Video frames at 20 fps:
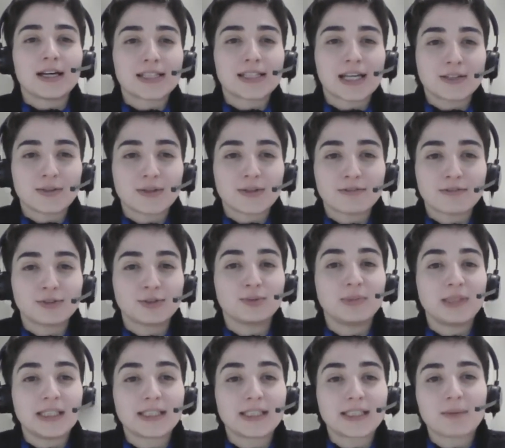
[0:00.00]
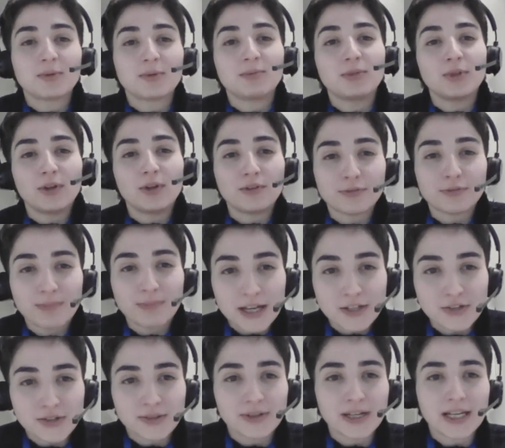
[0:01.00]
then you have to be capable of
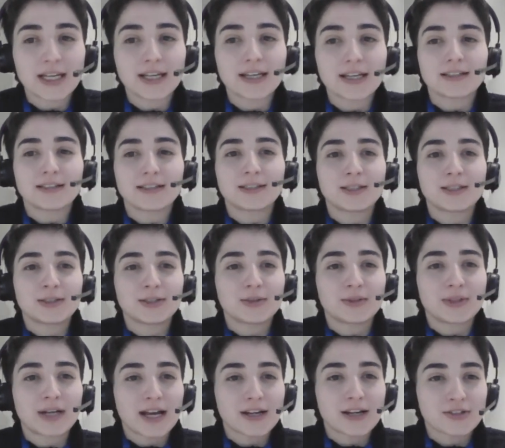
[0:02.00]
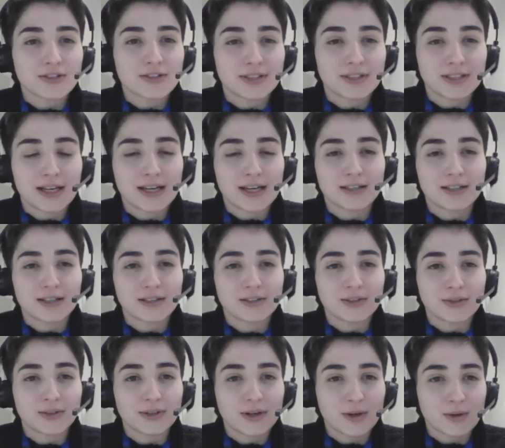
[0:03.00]
measuring your action,
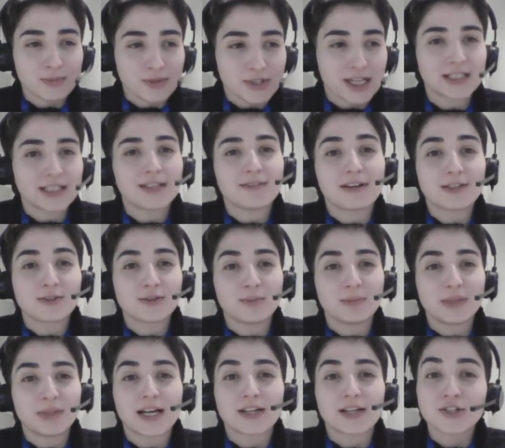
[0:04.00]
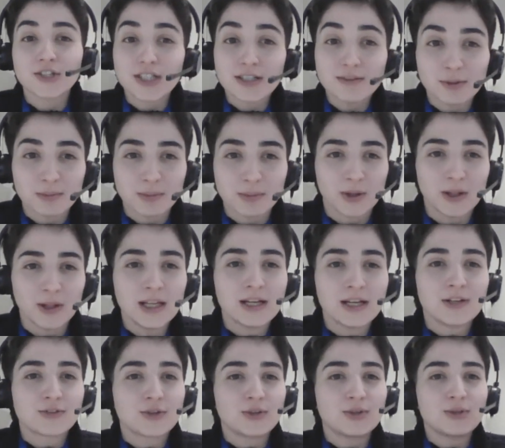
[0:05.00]
your objective, objective has to be achievable.
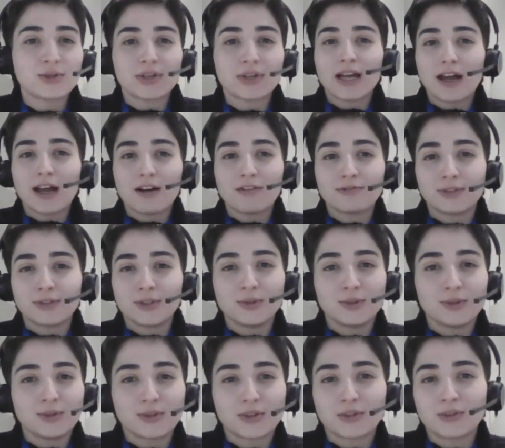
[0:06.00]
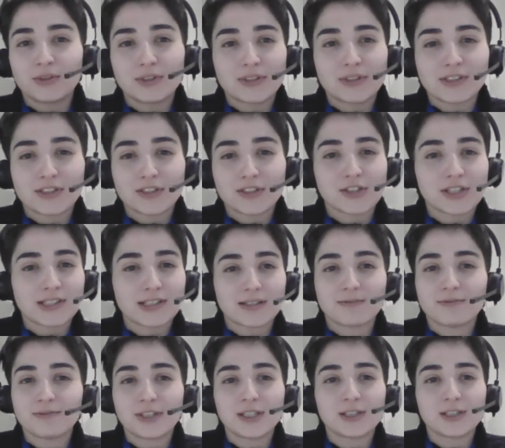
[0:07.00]
So you don't have, you don't suggest
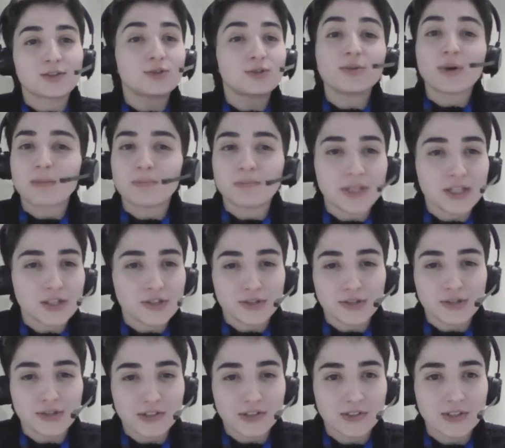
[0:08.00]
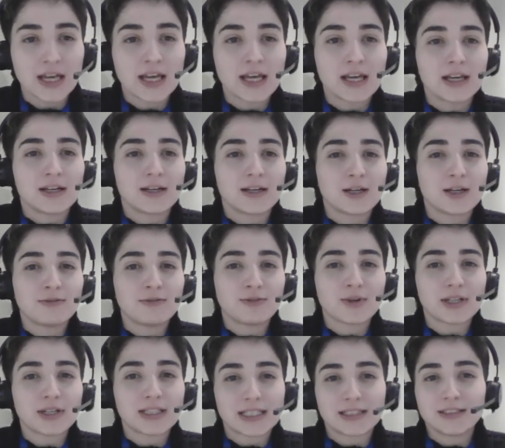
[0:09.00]
something too ambitious. If
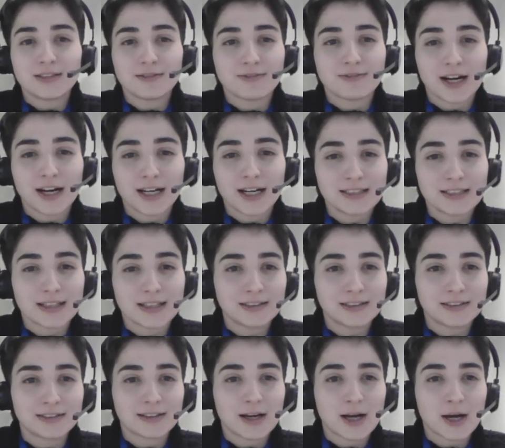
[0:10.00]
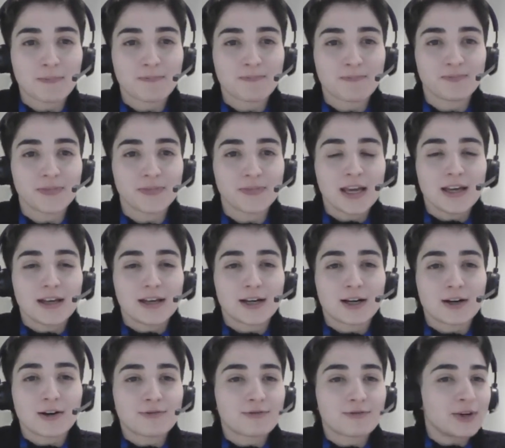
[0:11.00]
you identify that,
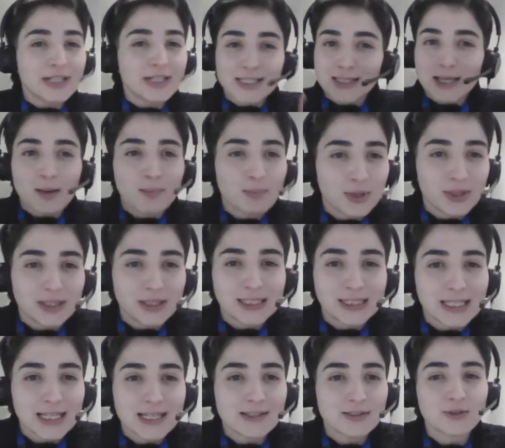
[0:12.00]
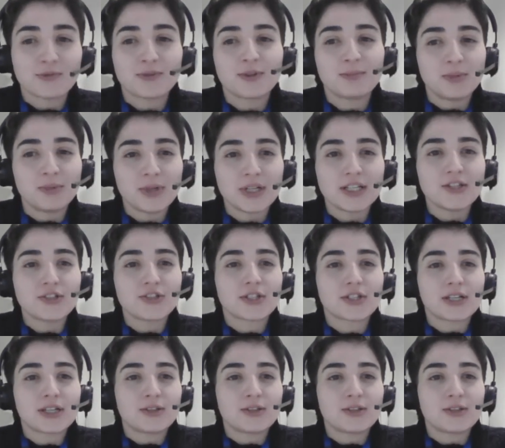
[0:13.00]
for example, in the case of the bridge,